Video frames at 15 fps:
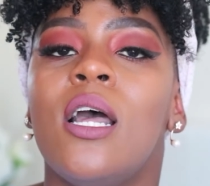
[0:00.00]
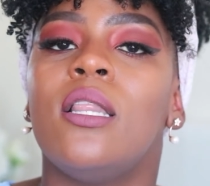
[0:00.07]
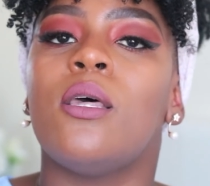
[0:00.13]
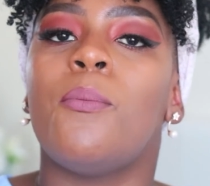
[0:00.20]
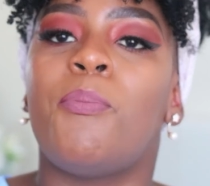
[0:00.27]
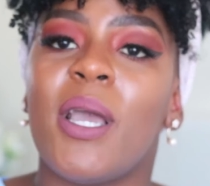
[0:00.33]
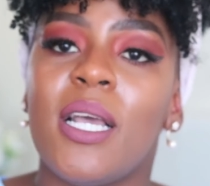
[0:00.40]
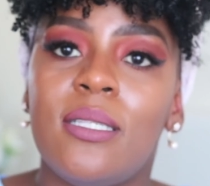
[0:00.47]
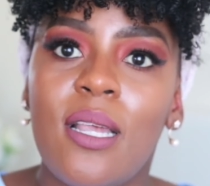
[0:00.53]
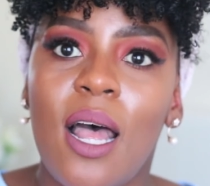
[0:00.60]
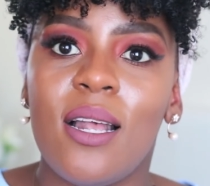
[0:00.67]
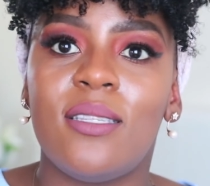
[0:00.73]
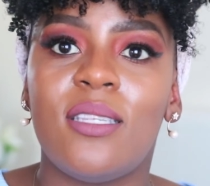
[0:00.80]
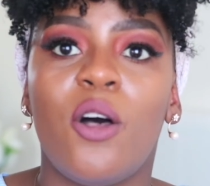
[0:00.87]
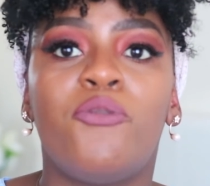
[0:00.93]
The base
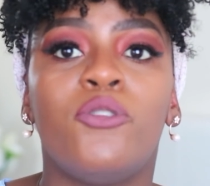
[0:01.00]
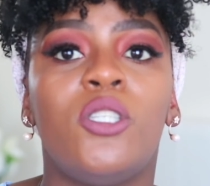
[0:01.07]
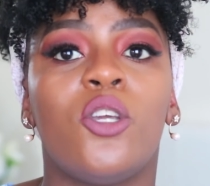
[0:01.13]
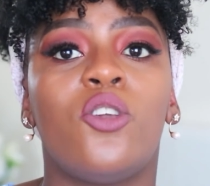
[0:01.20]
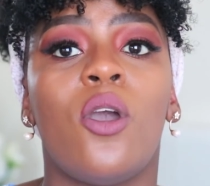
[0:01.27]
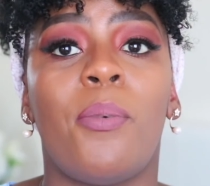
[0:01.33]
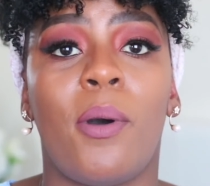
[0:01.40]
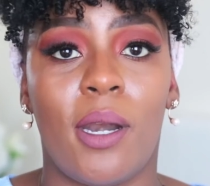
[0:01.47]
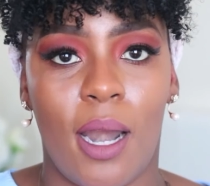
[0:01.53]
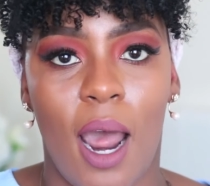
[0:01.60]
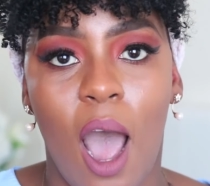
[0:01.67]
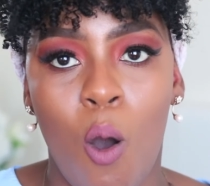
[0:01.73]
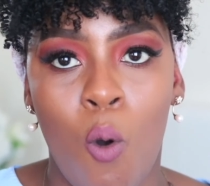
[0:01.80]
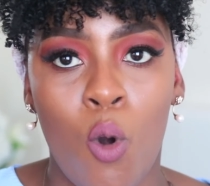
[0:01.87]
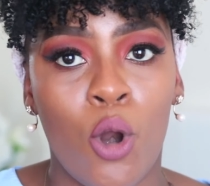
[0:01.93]
style itself will take you about an
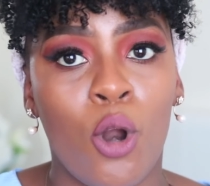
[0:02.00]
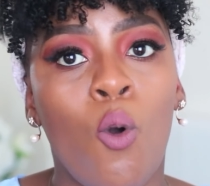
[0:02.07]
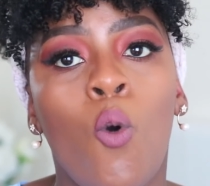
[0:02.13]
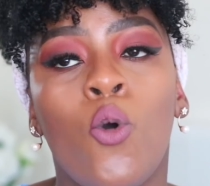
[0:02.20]
hour,